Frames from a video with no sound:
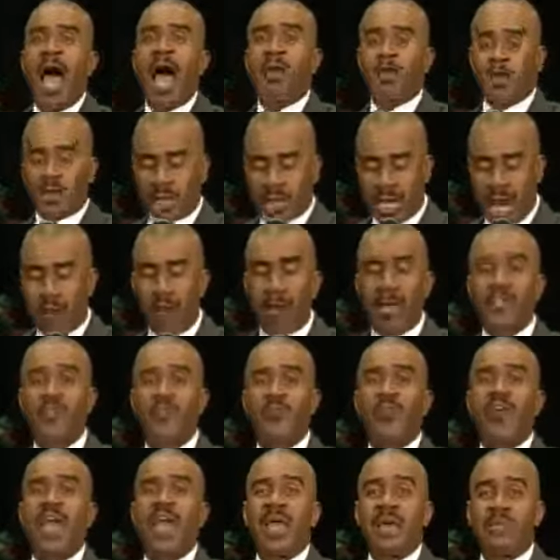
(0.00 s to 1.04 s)
I don't care how
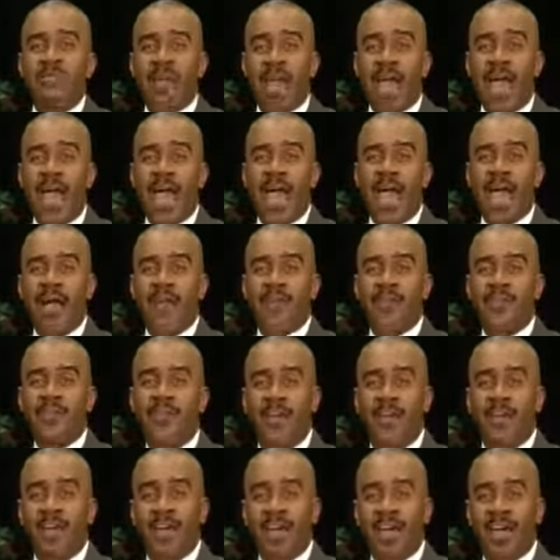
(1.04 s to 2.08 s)
much fame you have.
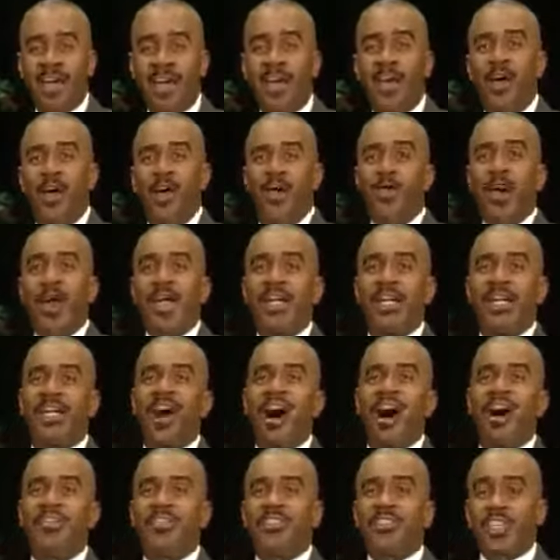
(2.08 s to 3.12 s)
Amen. when
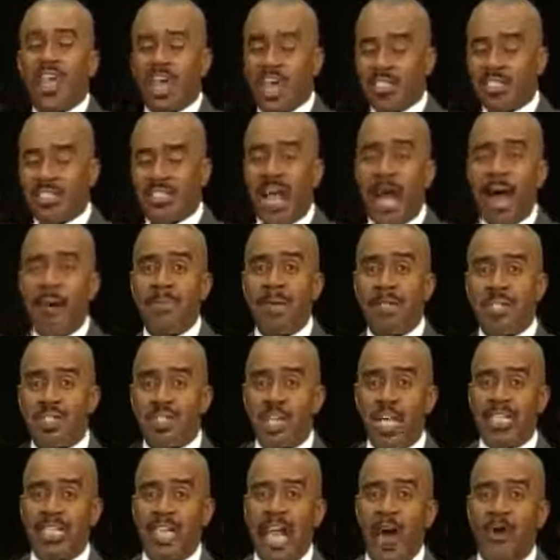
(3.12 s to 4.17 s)
God says time to
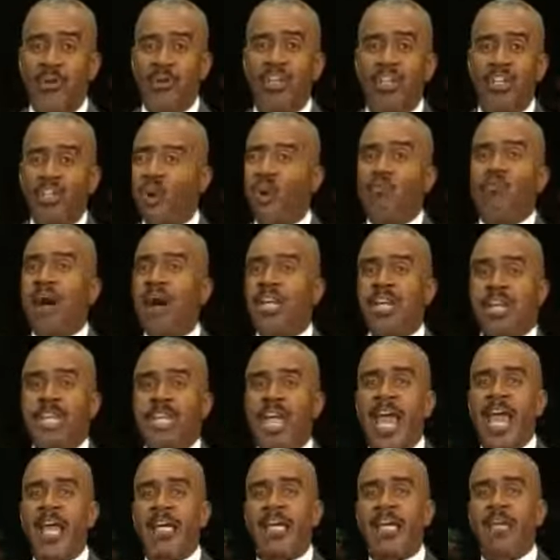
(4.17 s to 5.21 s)
check out, your money
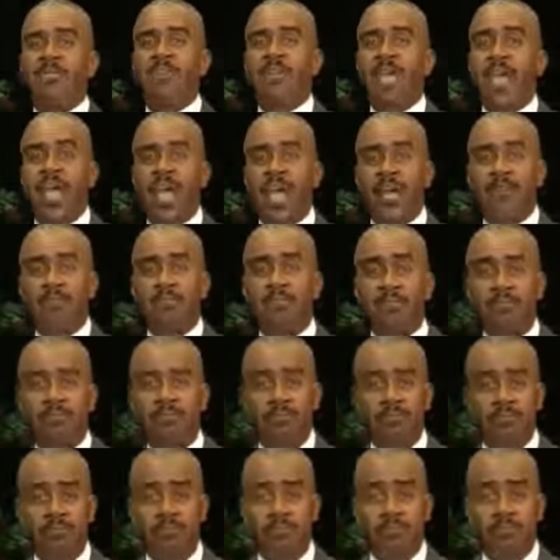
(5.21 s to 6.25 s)
can't keep you here.
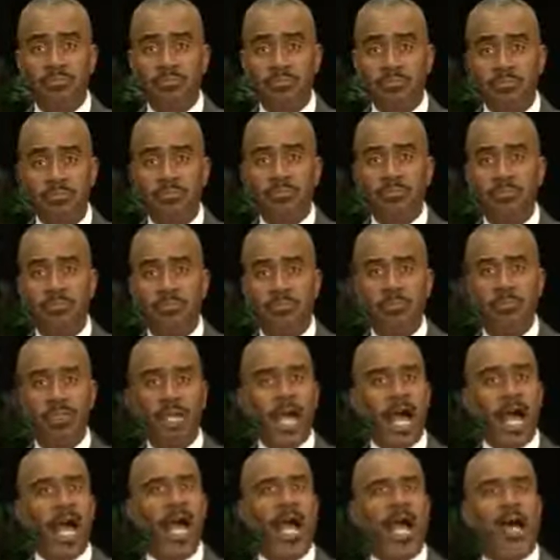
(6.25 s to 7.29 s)
No, it won't.
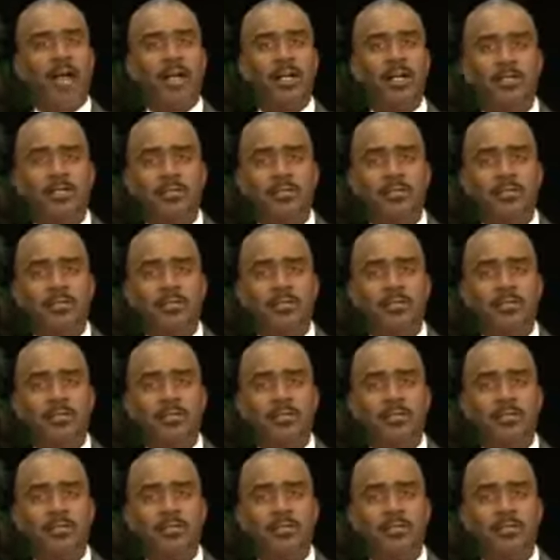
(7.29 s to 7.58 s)
Huh?